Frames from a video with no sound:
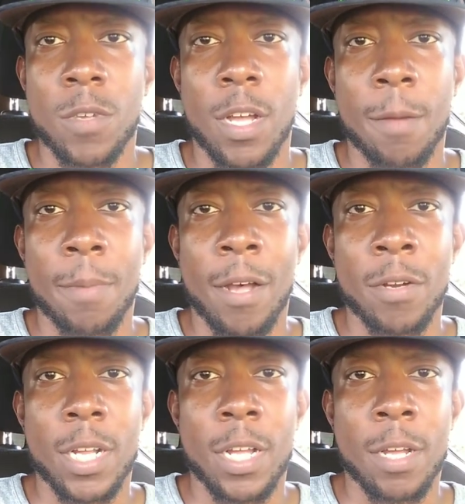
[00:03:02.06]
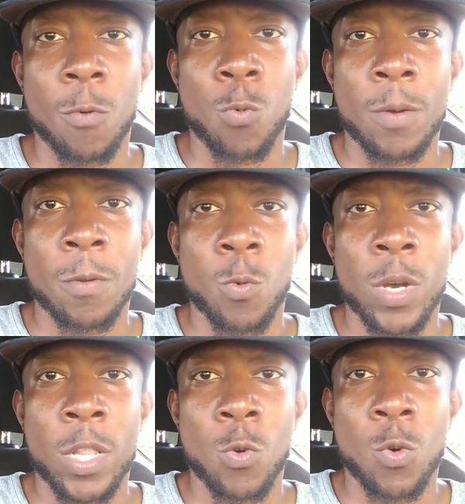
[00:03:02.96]
about uh, w-
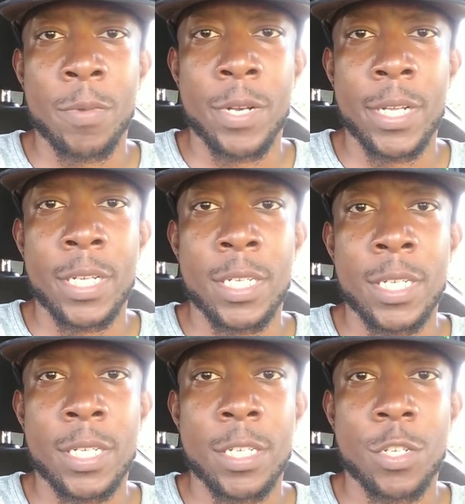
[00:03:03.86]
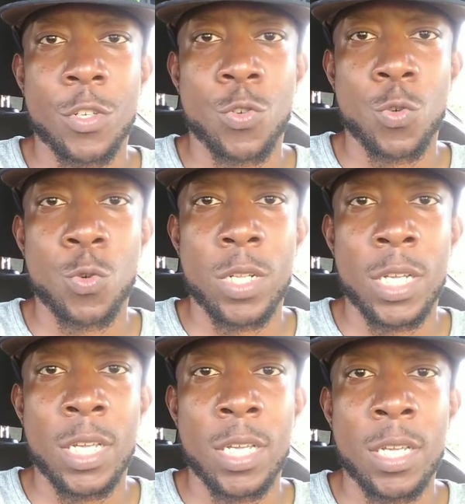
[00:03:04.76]
whether a woman is
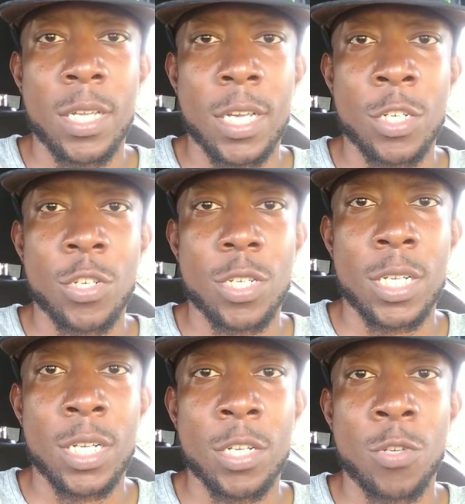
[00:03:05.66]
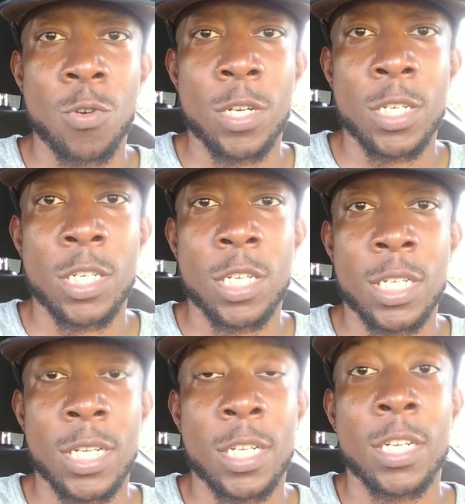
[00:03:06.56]
truly interested in you or is
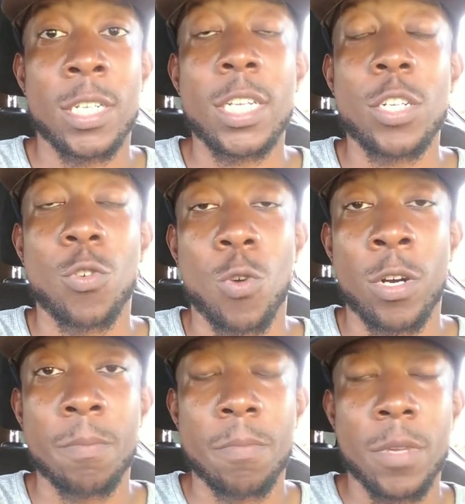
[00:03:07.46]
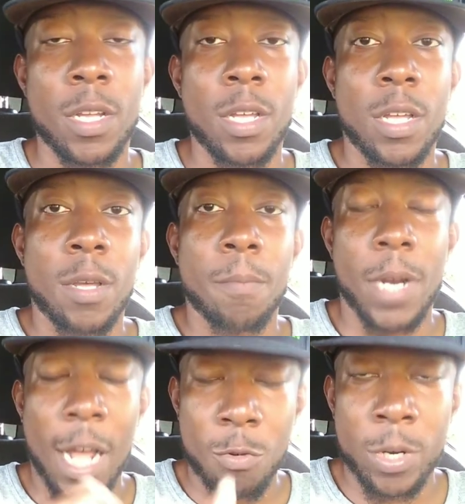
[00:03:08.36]
just an attention whore. But
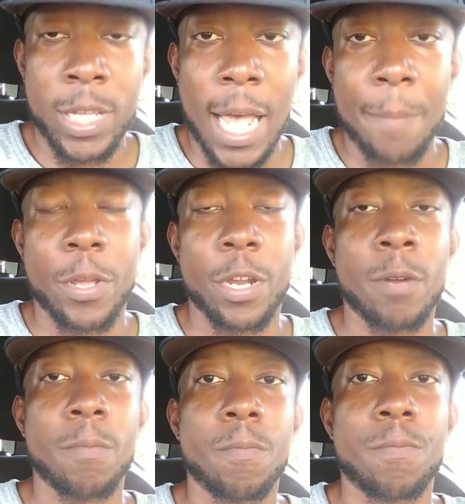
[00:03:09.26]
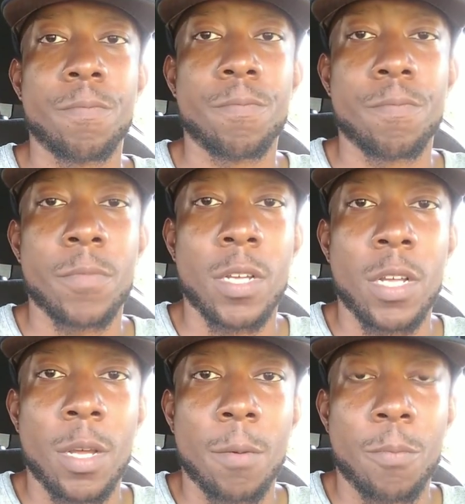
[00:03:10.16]
I'll recap here.
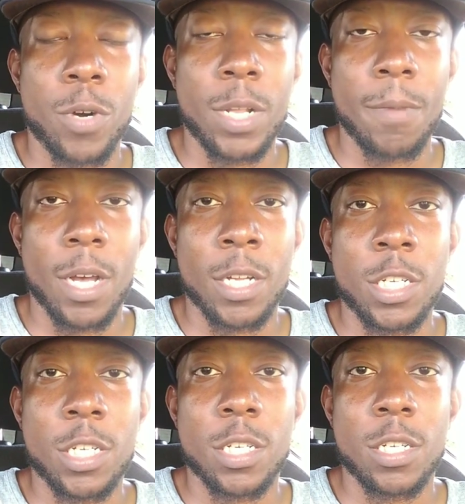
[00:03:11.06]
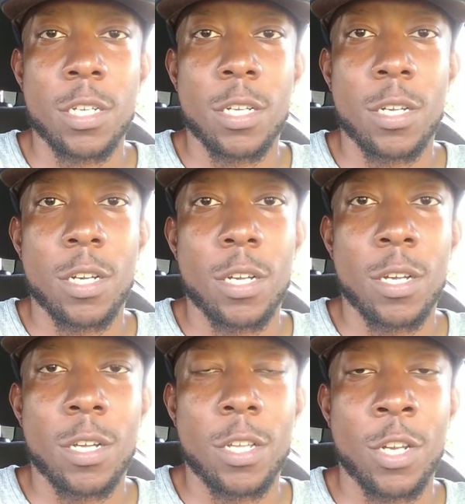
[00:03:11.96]
Pretty much,
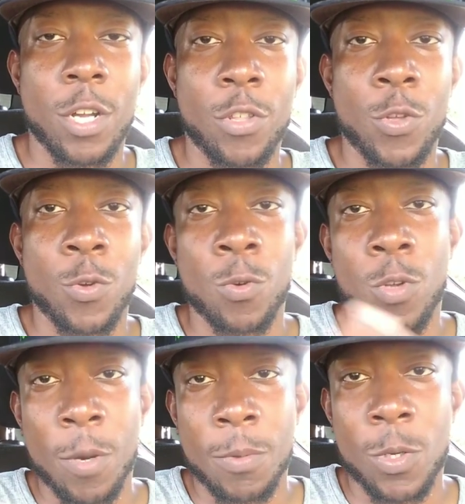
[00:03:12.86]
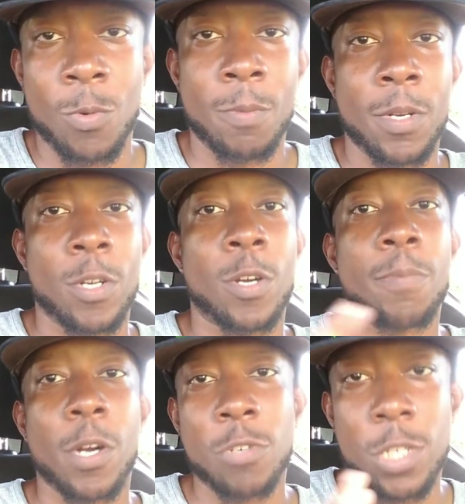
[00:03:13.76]
you know, you go up to a woman, you
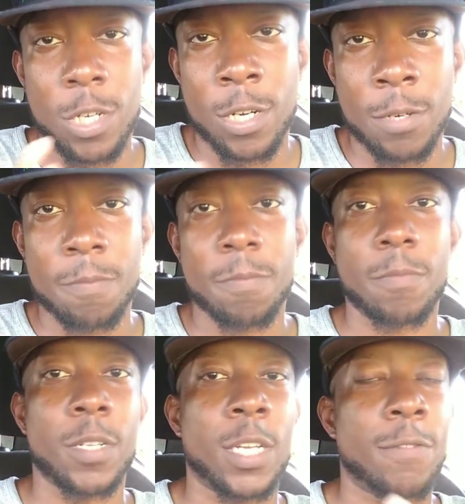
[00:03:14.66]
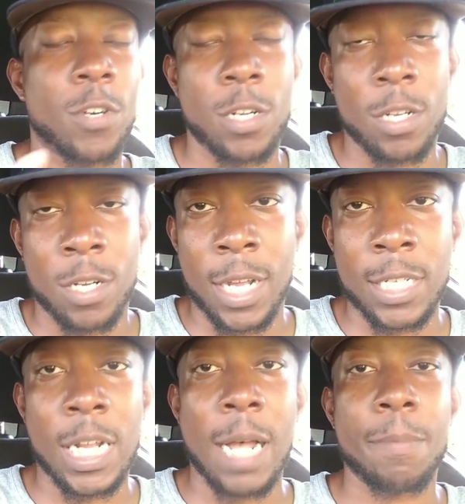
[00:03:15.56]
approach her, give her a nice
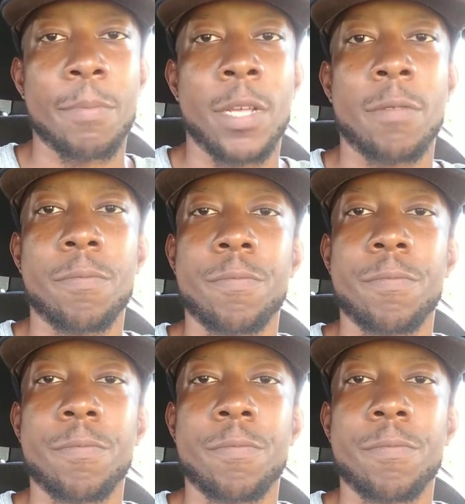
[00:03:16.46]
compliment,